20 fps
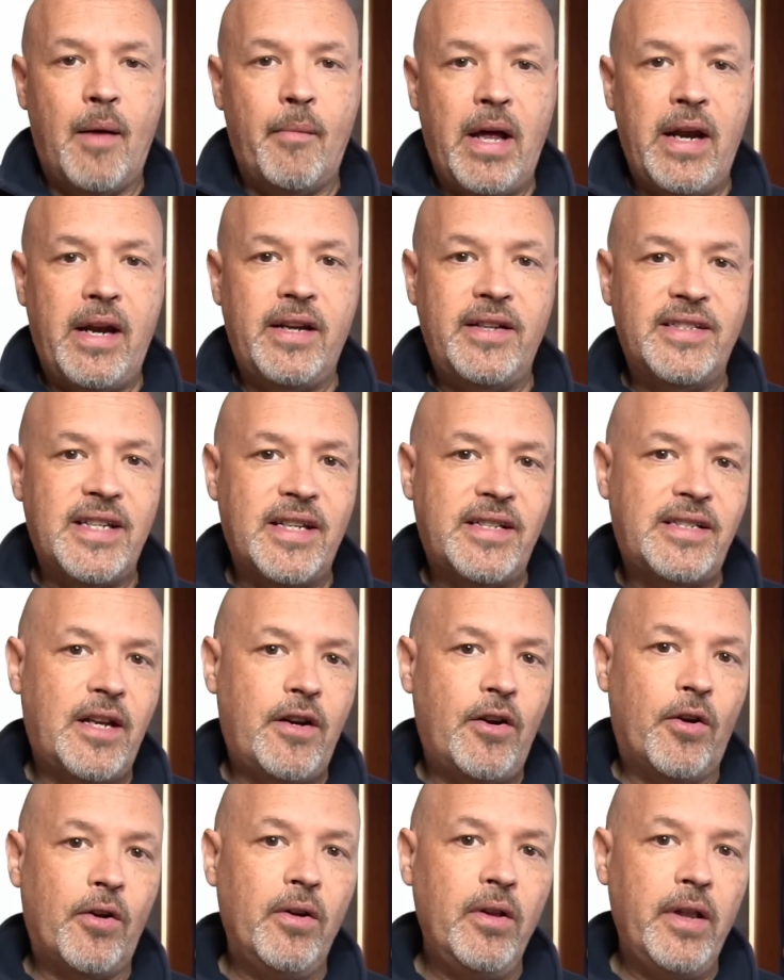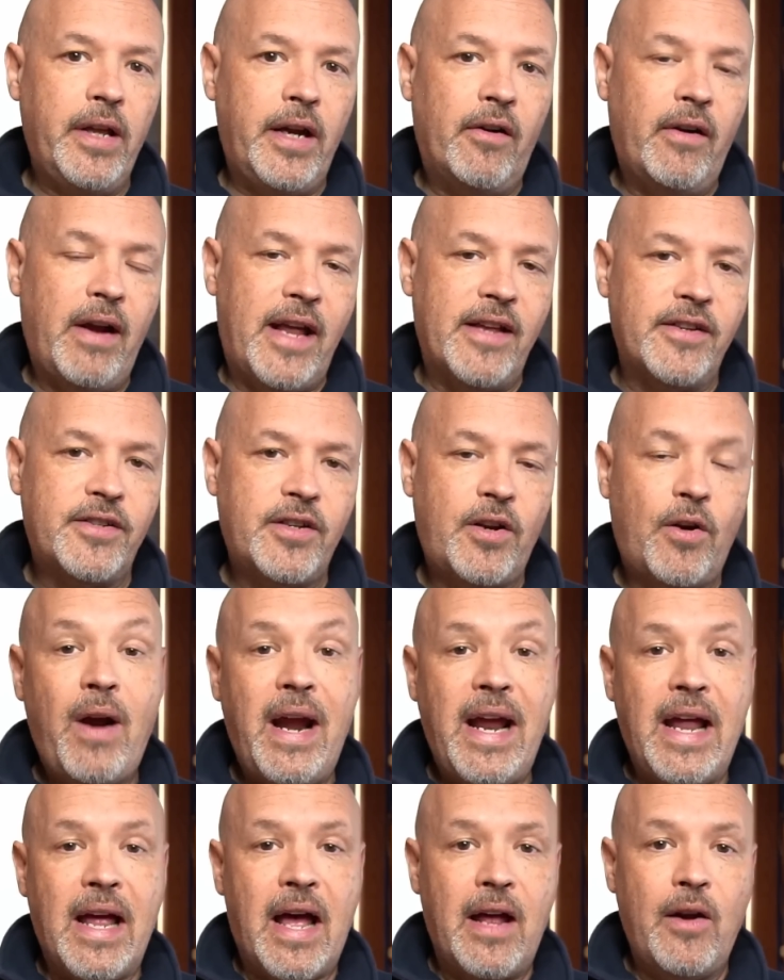It existed earlier as
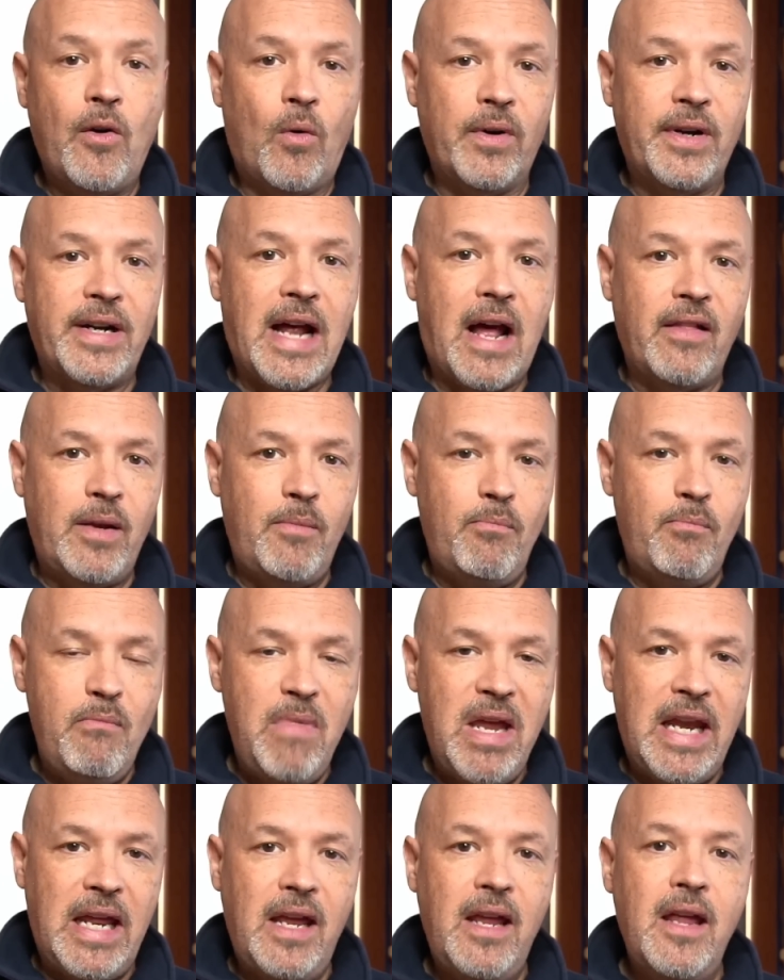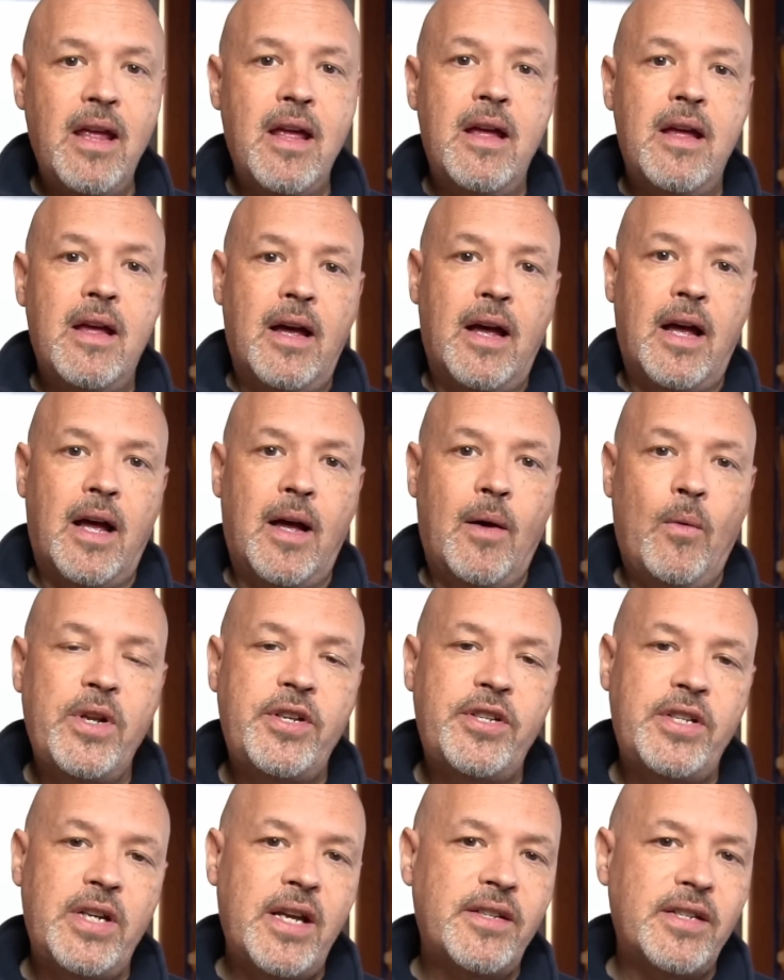Crayon or DALL-E Mini,
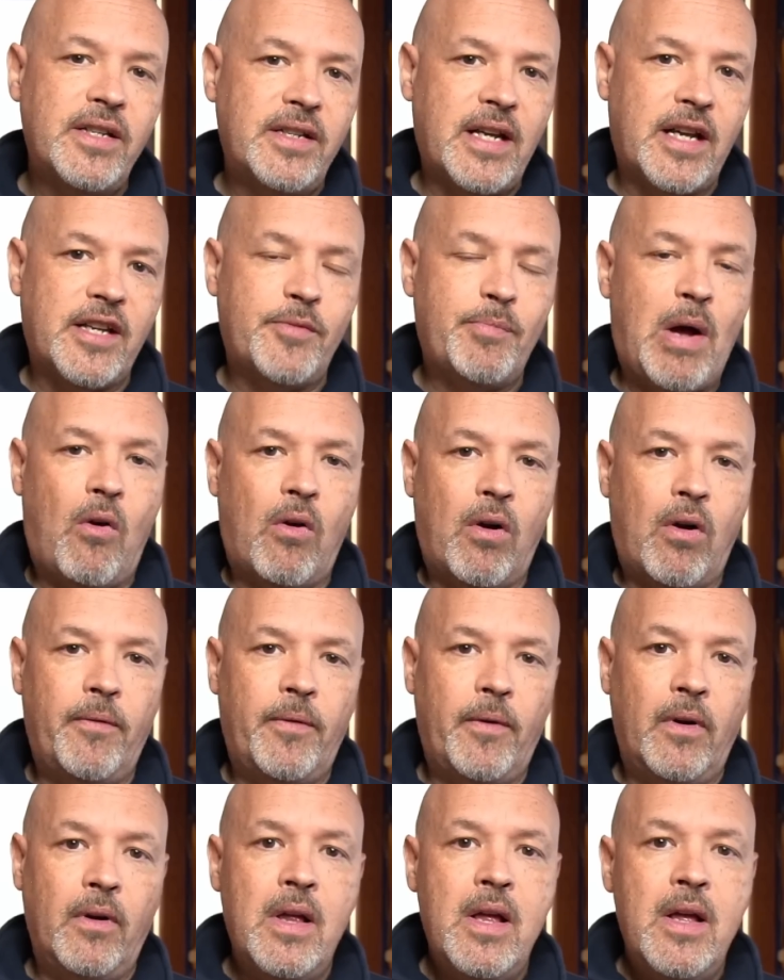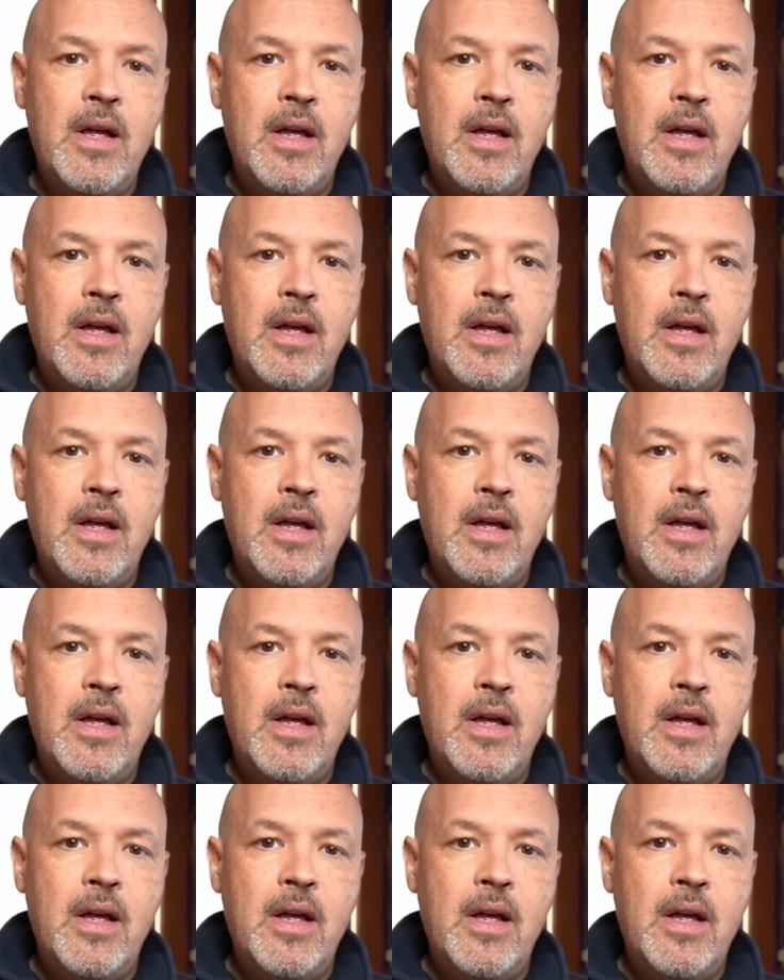which isn't as powerful.